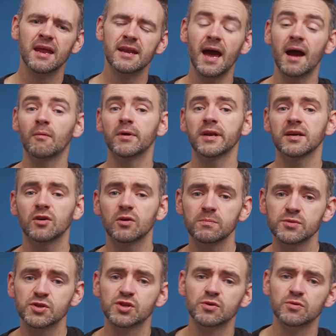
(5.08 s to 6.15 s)
Now, when it
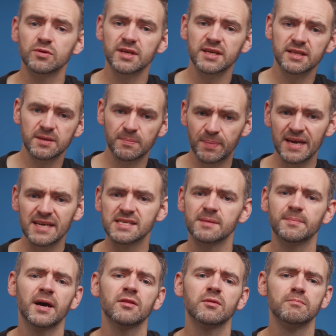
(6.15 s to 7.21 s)
comes to the debate
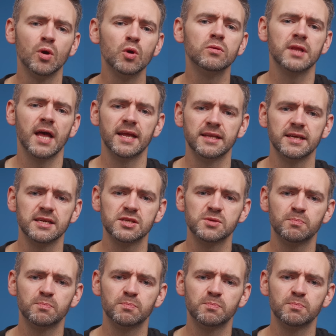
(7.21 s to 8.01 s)
about the moon landings,